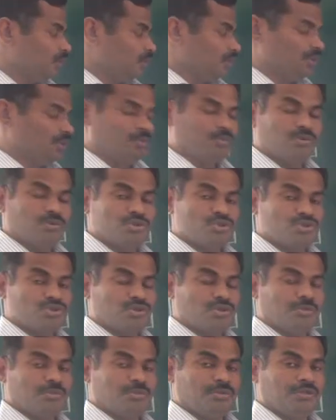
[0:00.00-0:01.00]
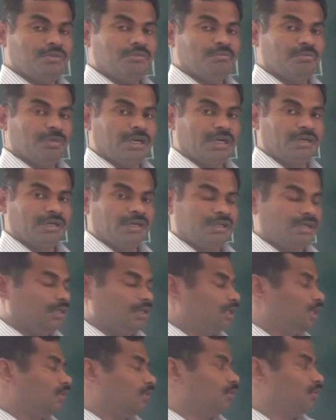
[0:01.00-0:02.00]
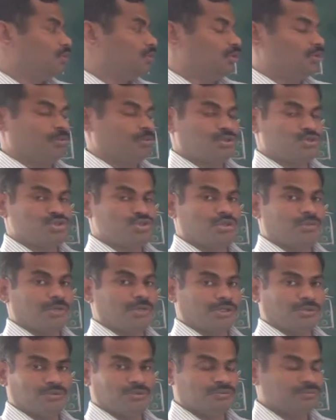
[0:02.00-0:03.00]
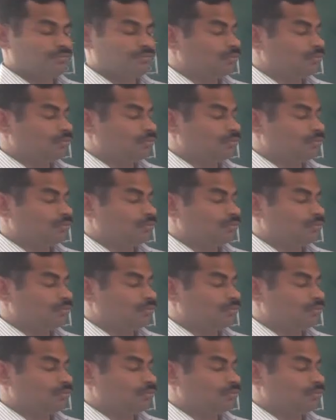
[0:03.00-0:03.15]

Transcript: the positive of the battery given to the positive of diode,